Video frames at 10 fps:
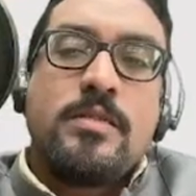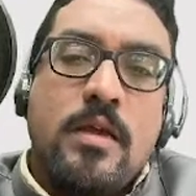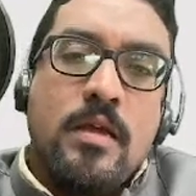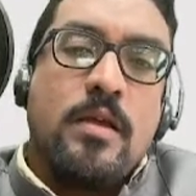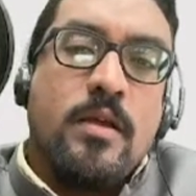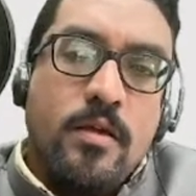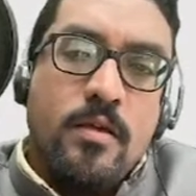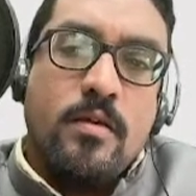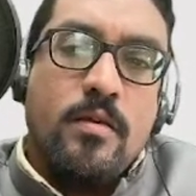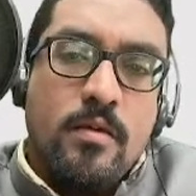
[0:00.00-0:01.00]

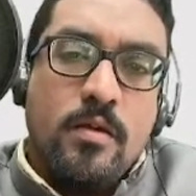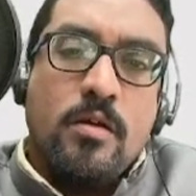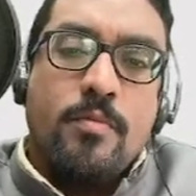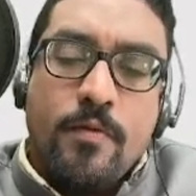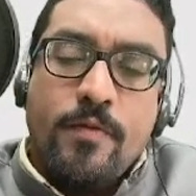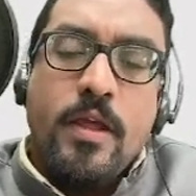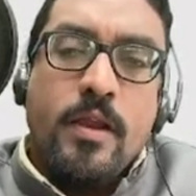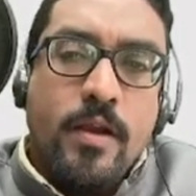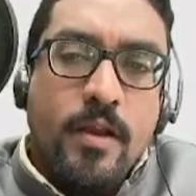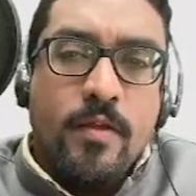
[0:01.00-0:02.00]
Government of India
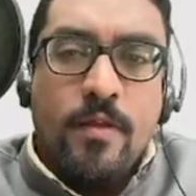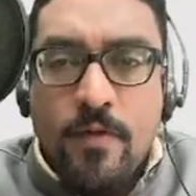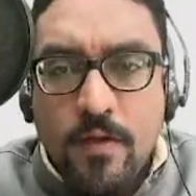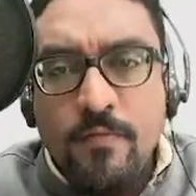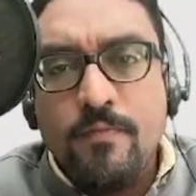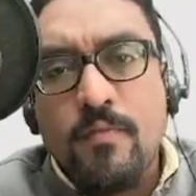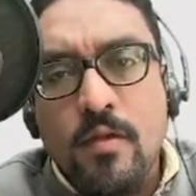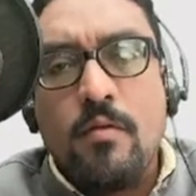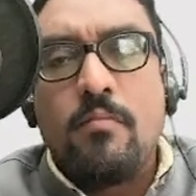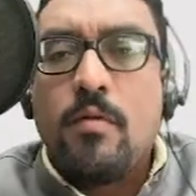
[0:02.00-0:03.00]
Act 1835,
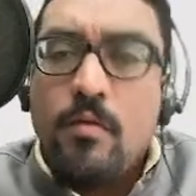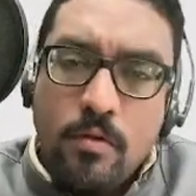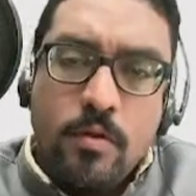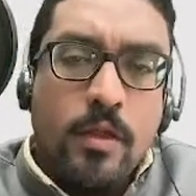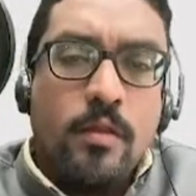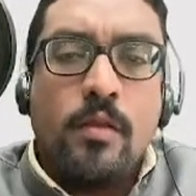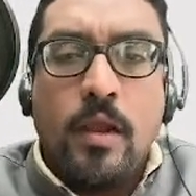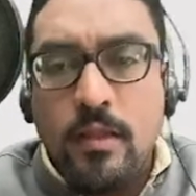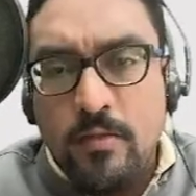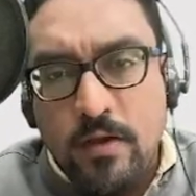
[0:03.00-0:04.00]
in
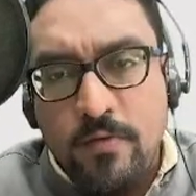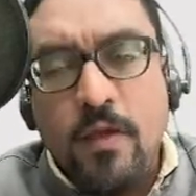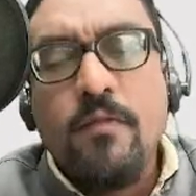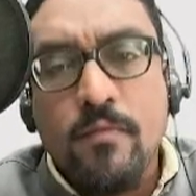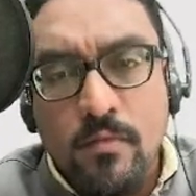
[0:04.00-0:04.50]
1835,